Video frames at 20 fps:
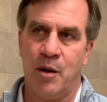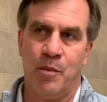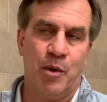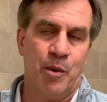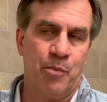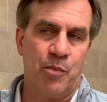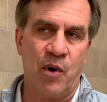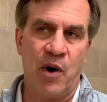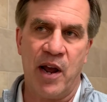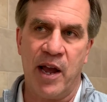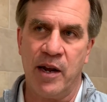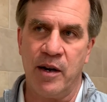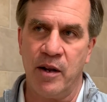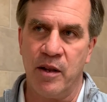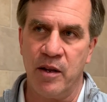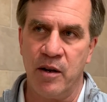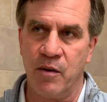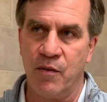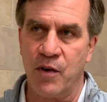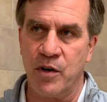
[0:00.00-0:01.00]
The brand of
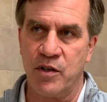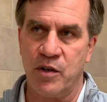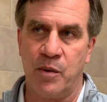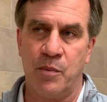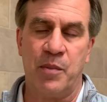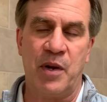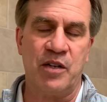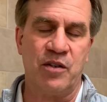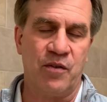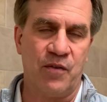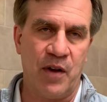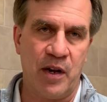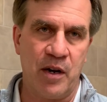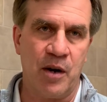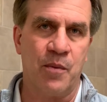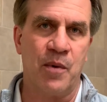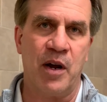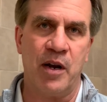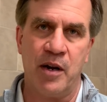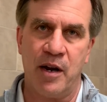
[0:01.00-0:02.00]
the University of
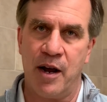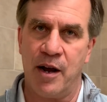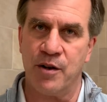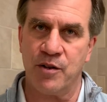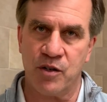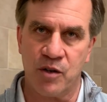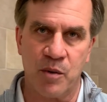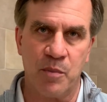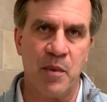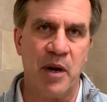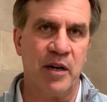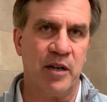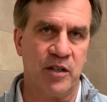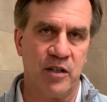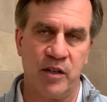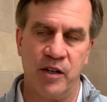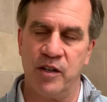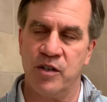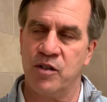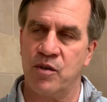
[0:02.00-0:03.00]
Pennsylvania right now is
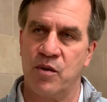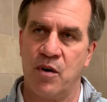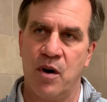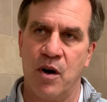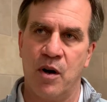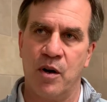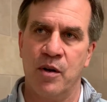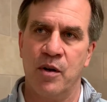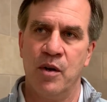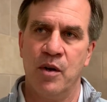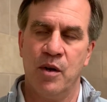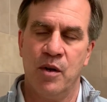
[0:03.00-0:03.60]
tremendously strong.